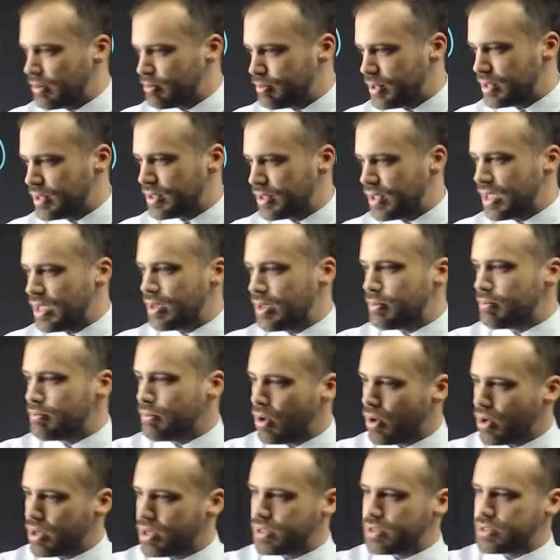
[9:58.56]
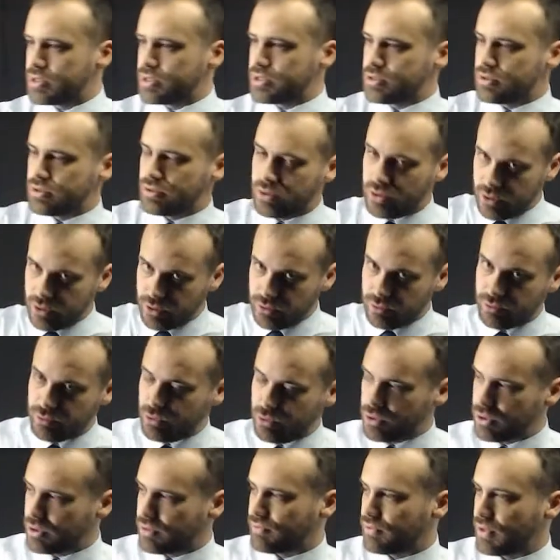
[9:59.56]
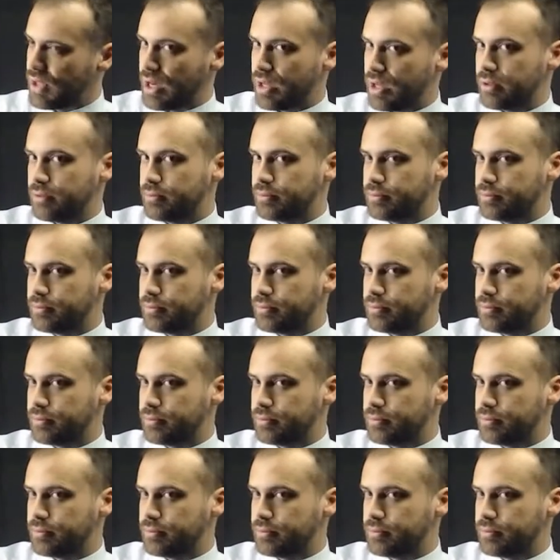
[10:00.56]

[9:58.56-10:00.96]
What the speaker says: bit there, minus the root of that.